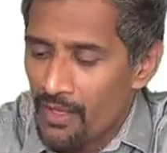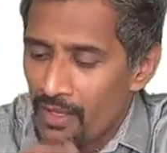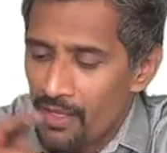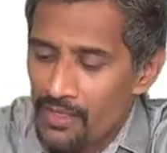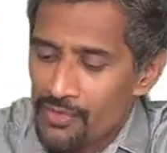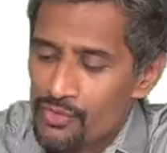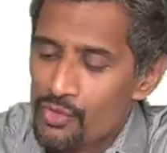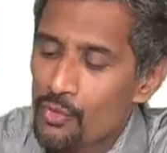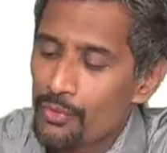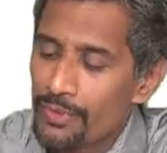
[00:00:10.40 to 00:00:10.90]

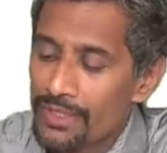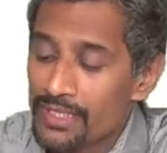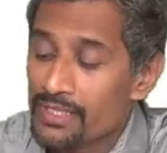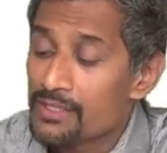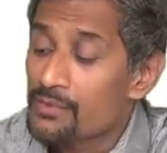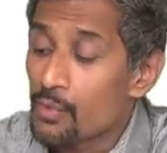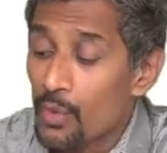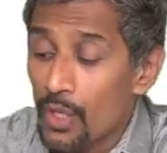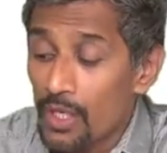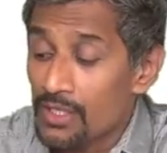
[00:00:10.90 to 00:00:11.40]
So we
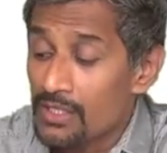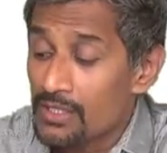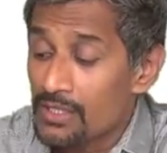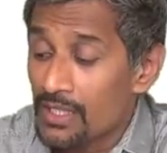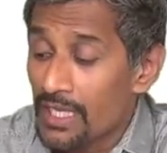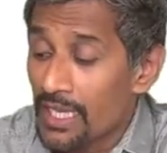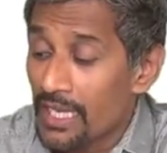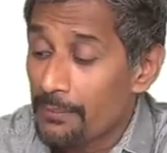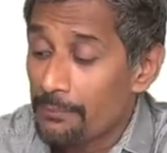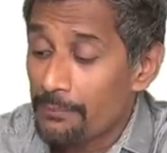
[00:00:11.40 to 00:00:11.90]
did what
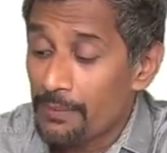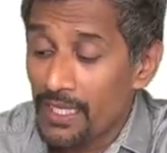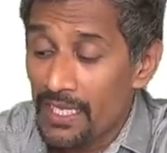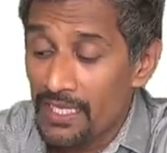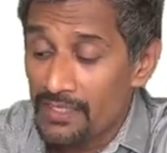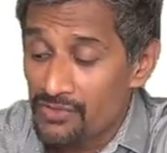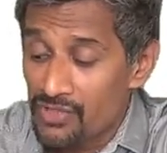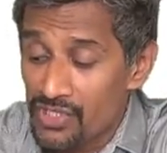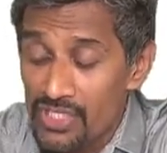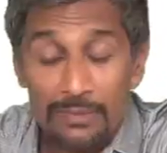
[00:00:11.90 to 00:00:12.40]
AP
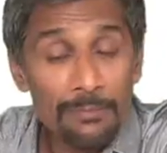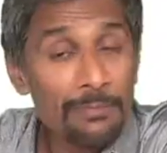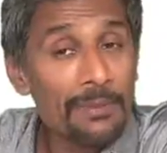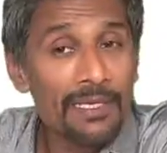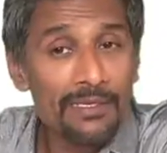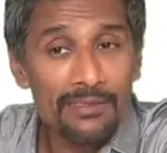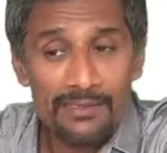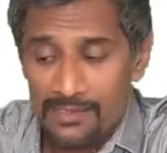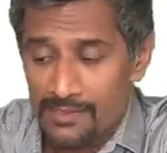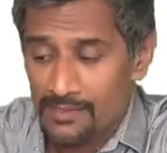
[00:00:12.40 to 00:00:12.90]
and GP
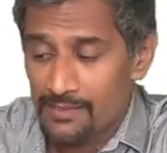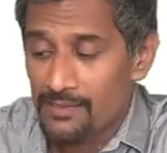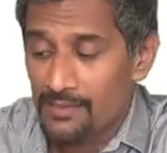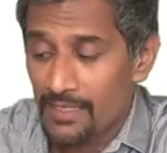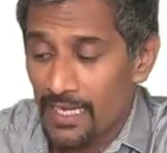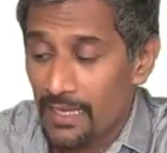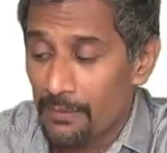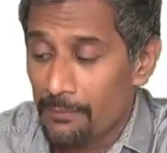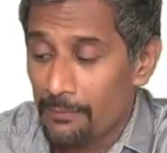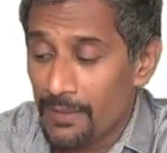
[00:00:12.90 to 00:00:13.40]
is.
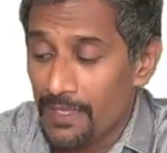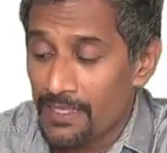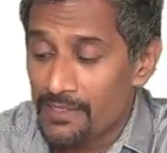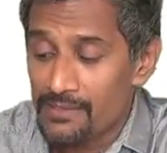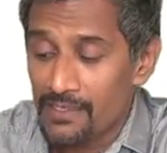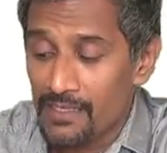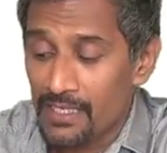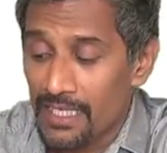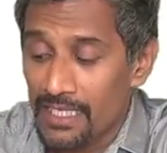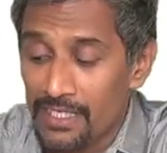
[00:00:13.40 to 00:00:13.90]
AP is
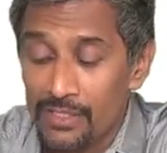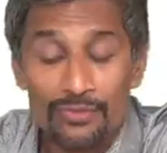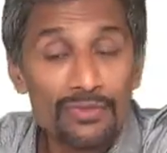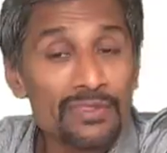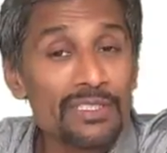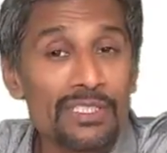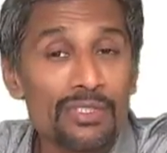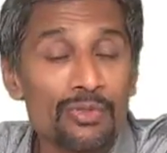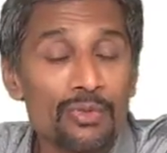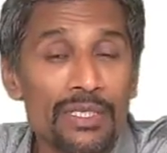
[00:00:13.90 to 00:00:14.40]
a kind of
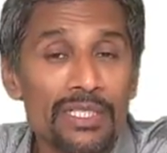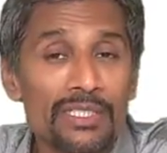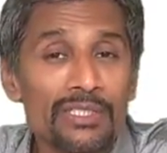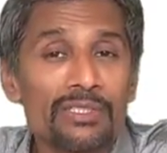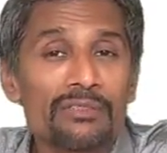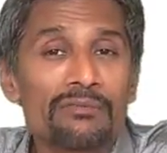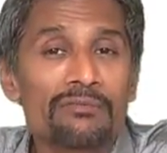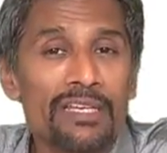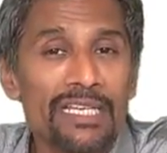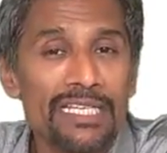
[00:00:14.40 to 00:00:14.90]

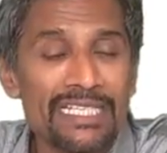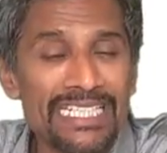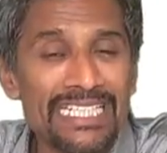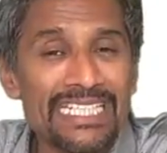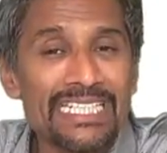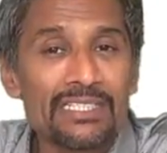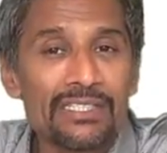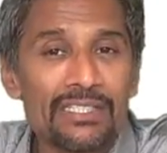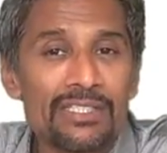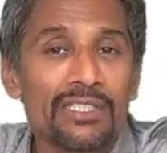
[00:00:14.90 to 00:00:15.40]
situation where
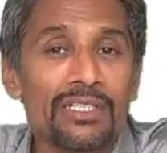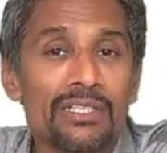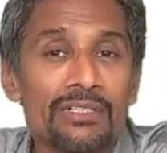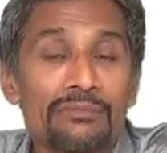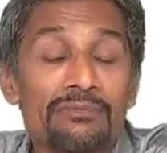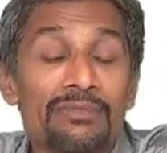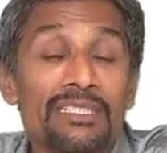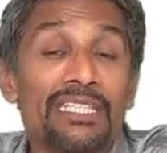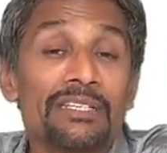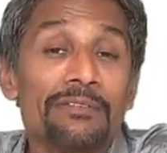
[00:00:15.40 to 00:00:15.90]
each
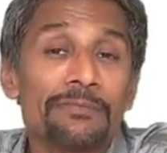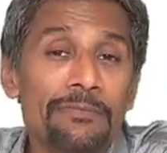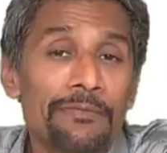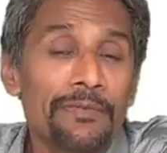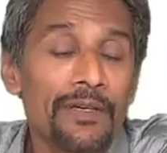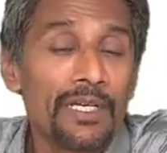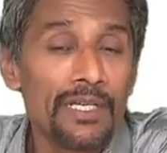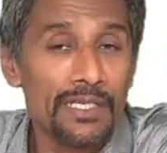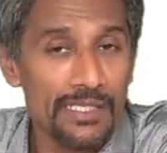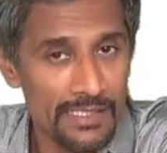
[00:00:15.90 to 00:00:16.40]
term
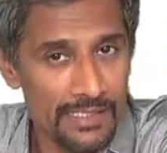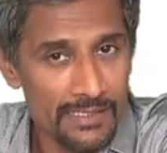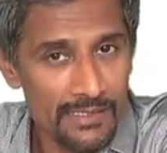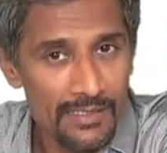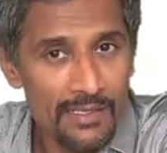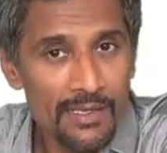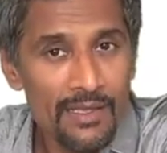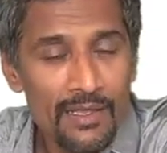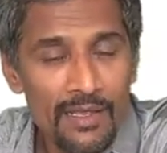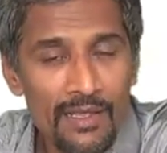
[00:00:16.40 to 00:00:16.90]
differs
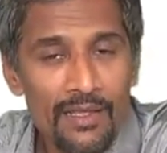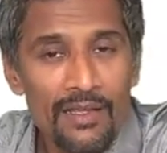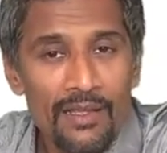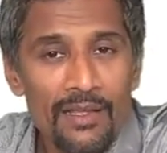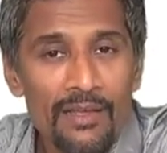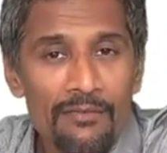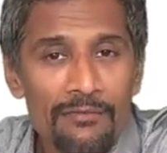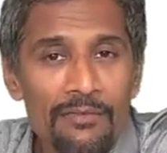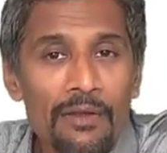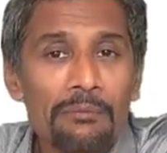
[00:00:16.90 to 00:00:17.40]

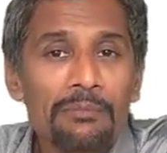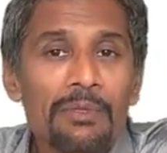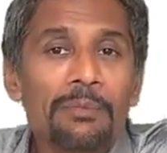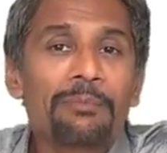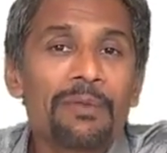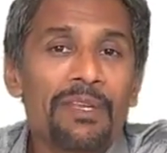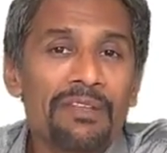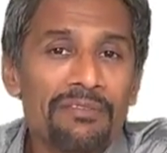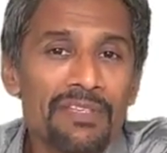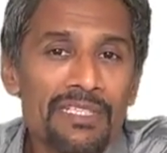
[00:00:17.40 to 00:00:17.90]
from the
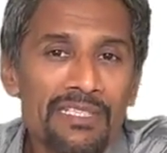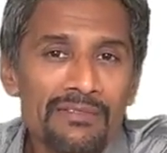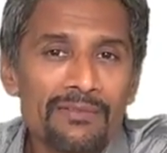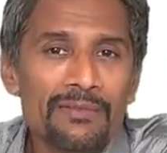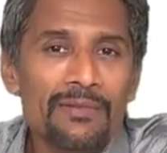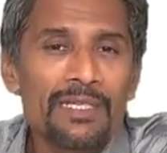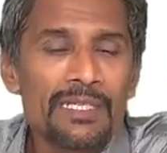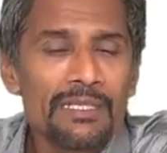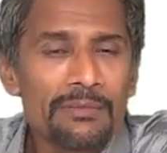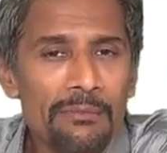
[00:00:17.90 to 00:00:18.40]
previous
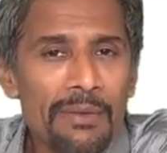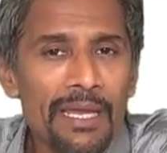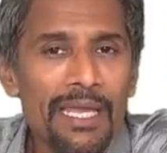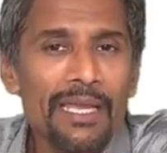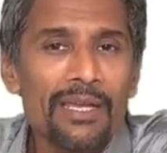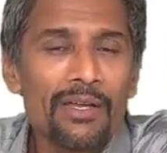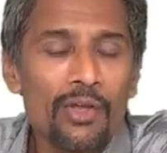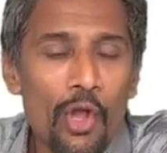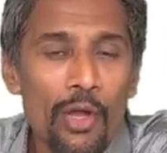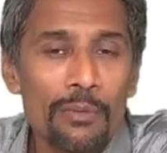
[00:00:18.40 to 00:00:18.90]
one by
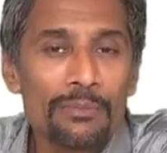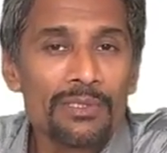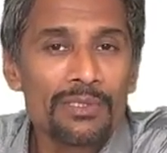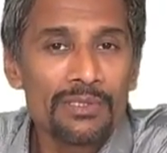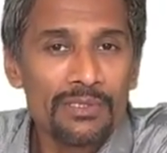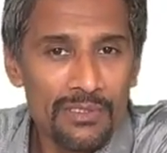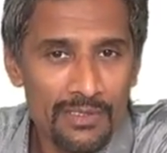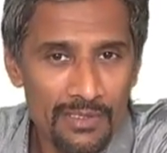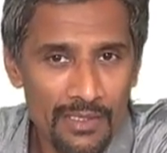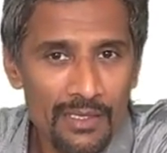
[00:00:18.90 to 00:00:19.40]
a
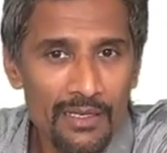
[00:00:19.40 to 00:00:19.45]
common